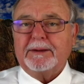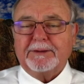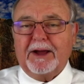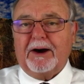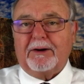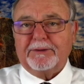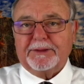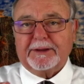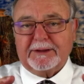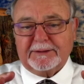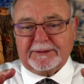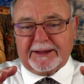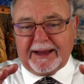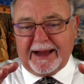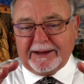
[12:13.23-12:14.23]
No,
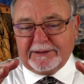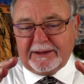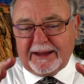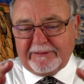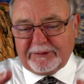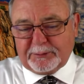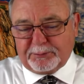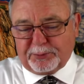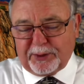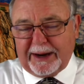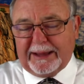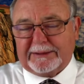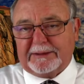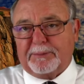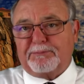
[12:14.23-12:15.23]
the unleavened
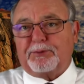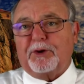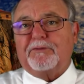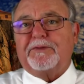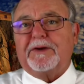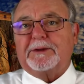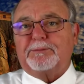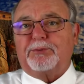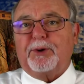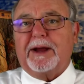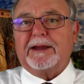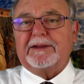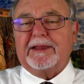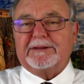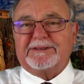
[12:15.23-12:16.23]
bread, the perfect
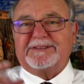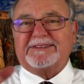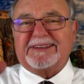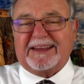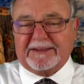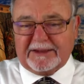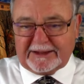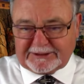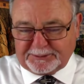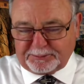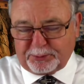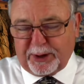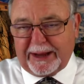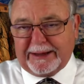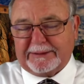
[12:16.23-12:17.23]
bread, the sinless
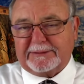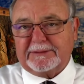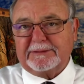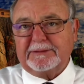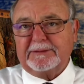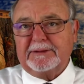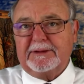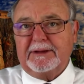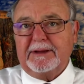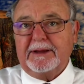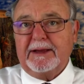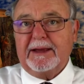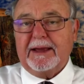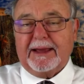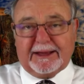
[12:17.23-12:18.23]
bread
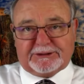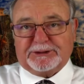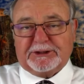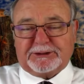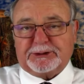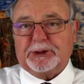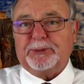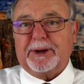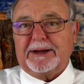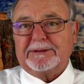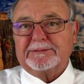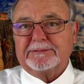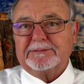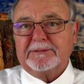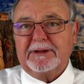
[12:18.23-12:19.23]
is Yeshua.
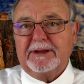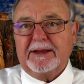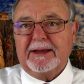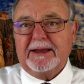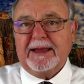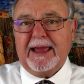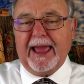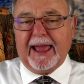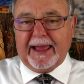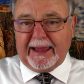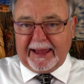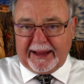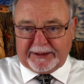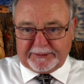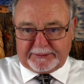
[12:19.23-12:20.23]

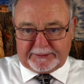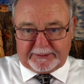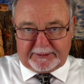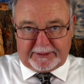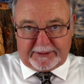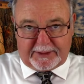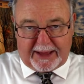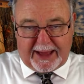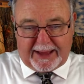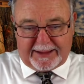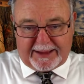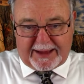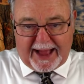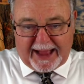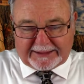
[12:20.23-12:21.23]
And
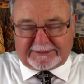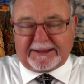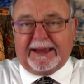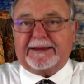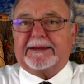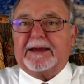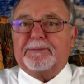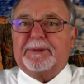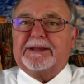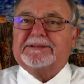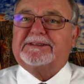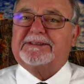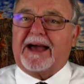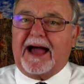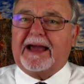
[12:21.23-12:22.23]
I take him
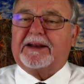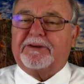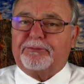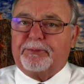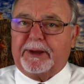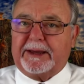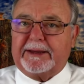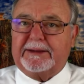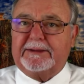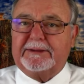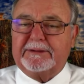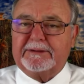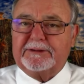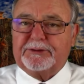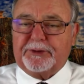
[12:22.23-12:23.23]
inside of me
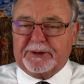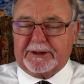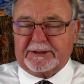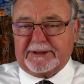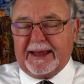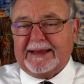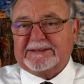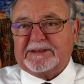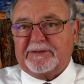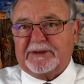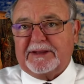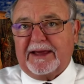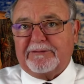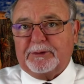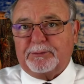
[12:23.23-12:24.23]
during the days of
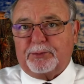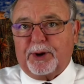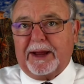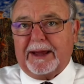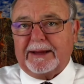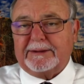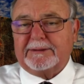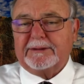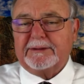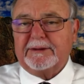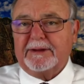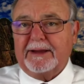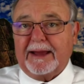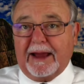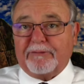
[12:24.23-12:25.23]
unleavened bread,
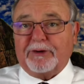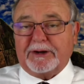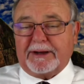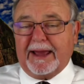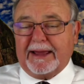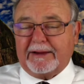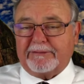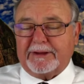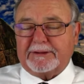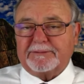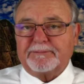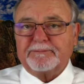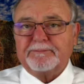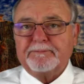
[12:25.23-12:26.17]
every day of it,